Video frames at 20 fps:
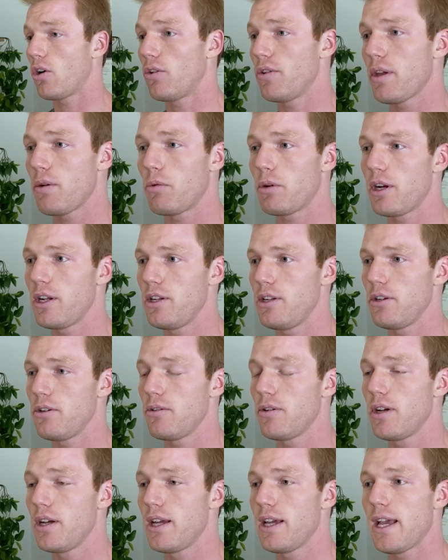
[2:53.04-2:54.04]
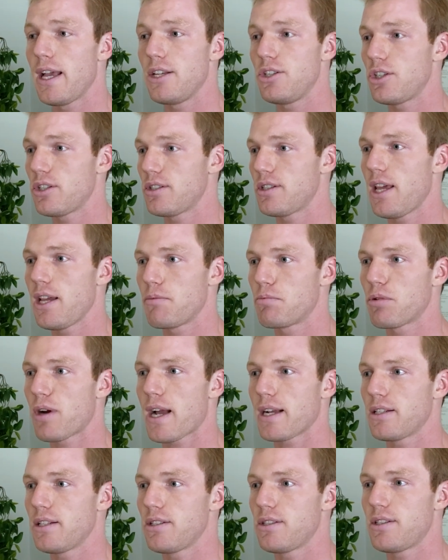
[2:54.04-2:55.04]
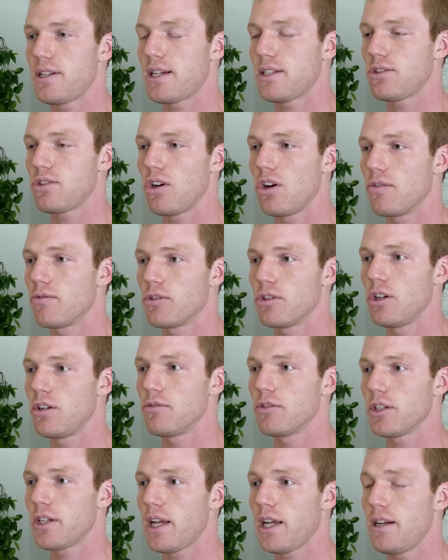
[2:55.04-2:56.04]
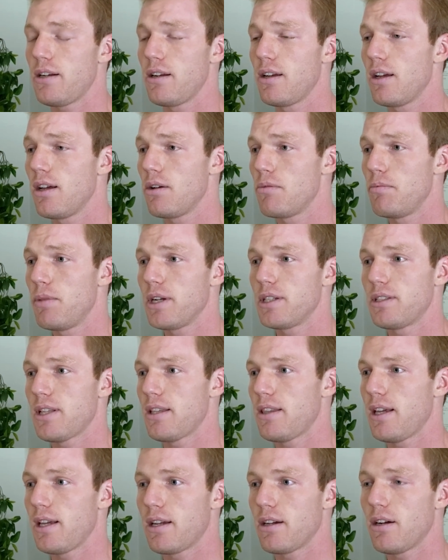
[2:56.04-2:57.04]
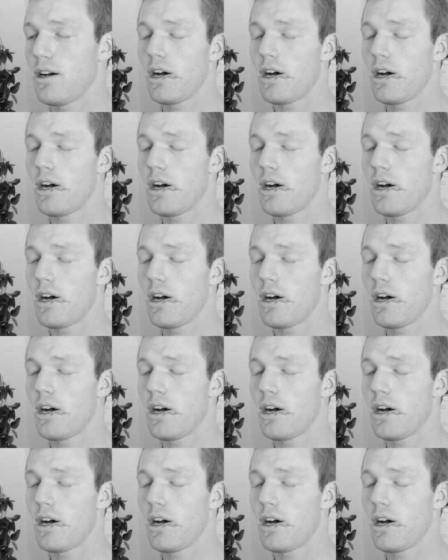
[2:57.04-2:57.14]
All they want to do is just take practice tests over and over again because they think,